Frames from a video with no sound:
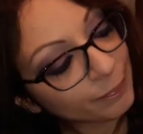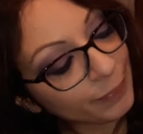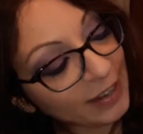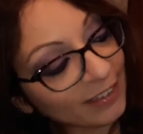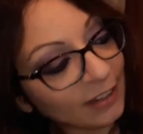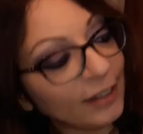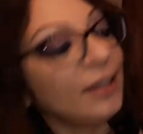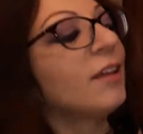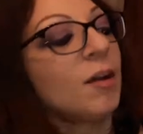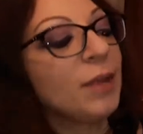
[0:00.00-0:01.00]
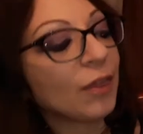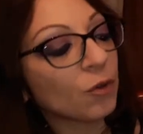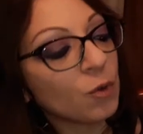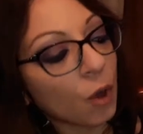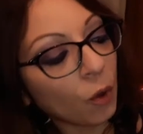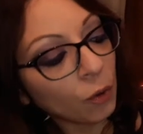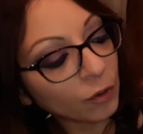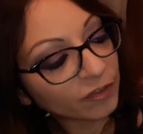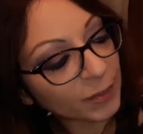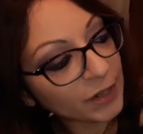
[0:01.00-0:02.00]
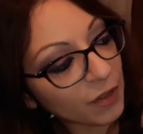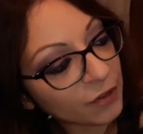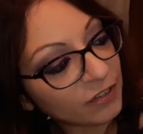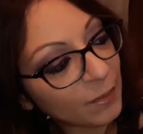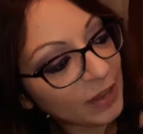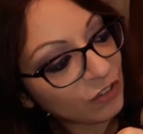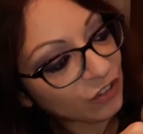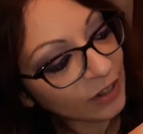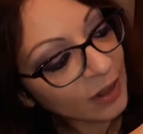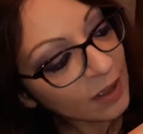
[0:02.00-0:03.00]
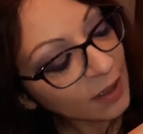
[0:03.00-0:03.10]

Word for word: basically coming through a hole from another dimension